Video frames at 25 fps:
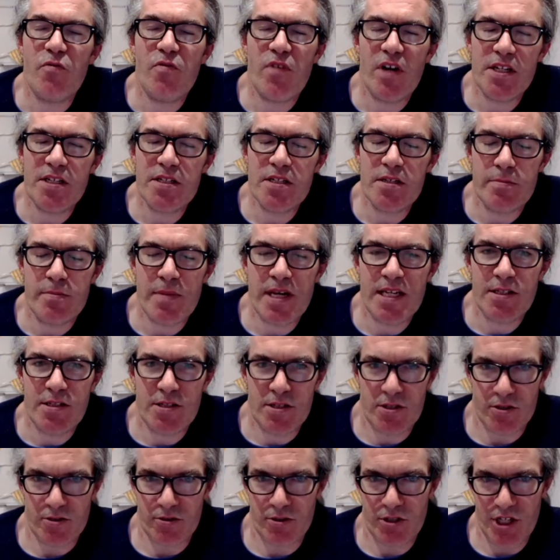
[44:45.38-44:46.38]

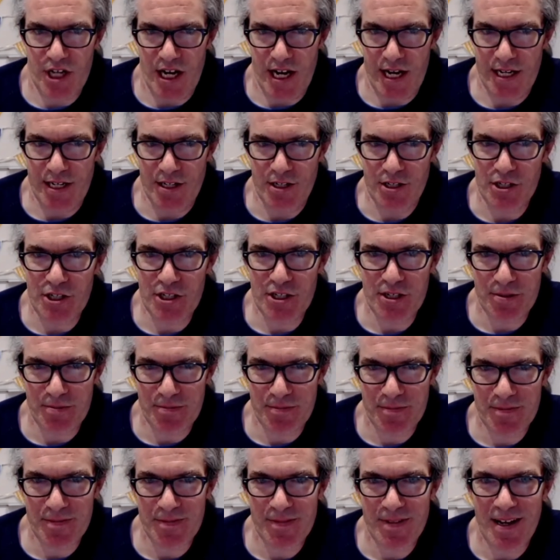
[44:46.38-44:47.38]
fundamental change
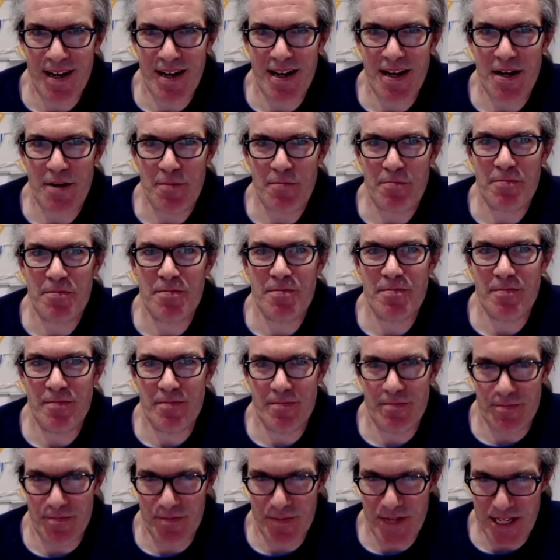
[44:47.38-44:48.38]

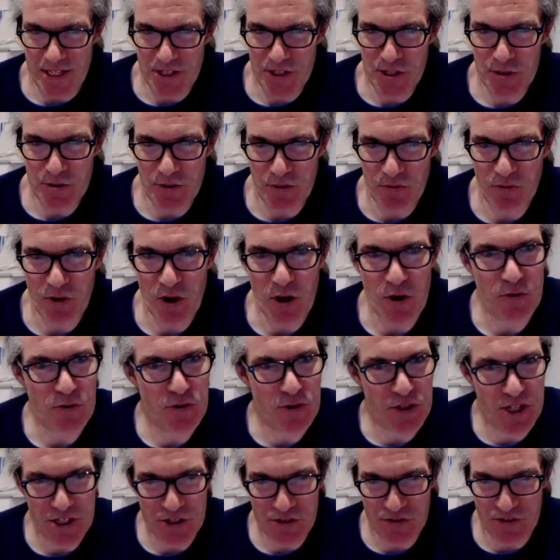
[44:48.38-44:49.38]
needs to
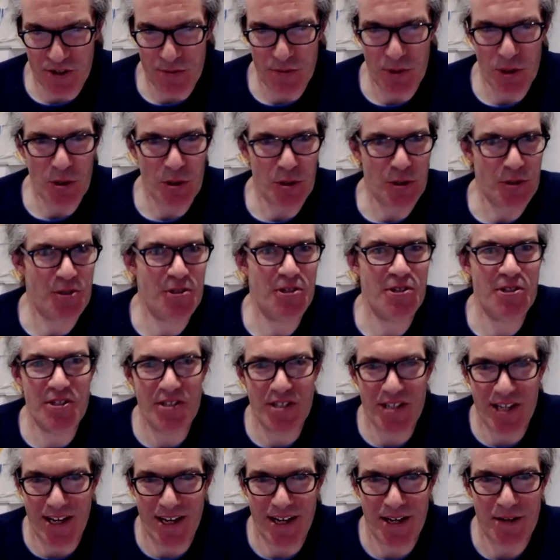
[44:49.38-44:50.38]
involve treasury
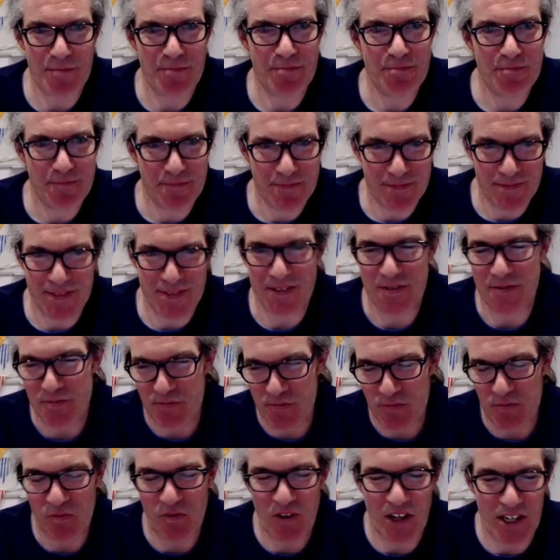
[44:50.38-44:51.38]
boards
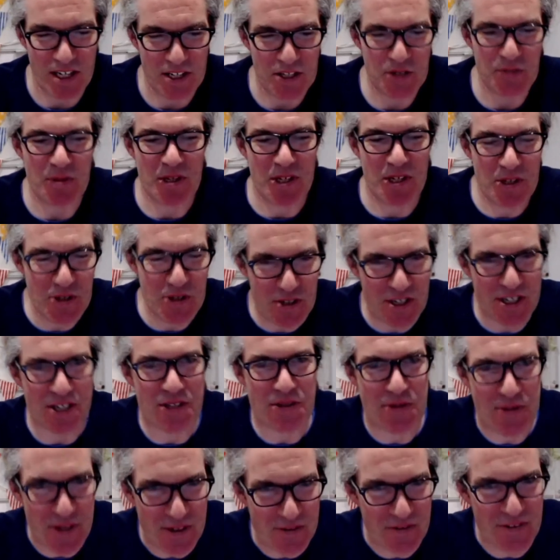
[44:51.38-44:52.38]
and finance
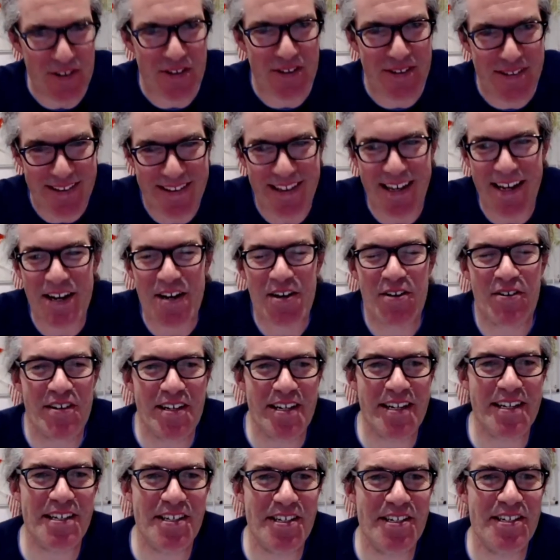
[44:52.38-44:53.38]
ministries, whoever they are
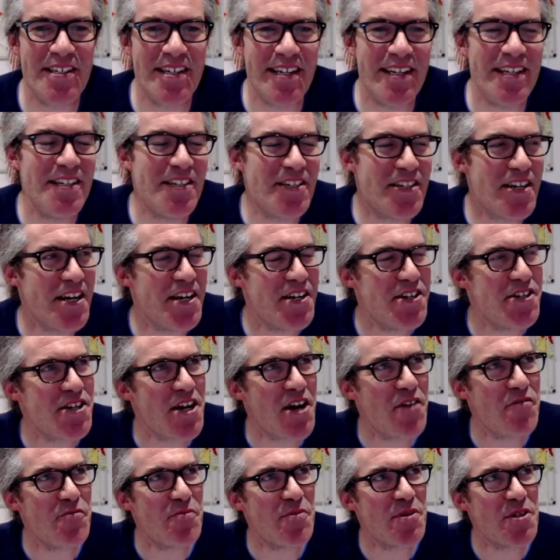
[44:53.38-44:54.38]
in each
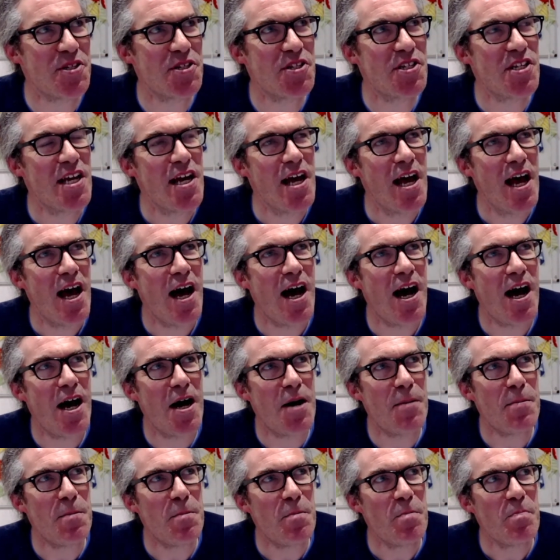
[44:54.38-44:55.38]
government.
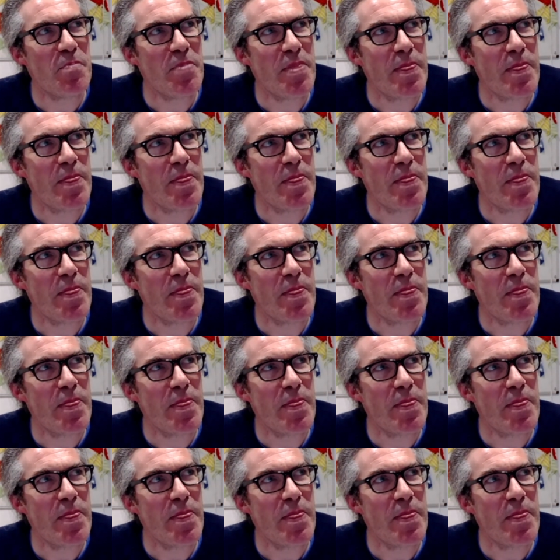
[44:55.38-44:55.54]
I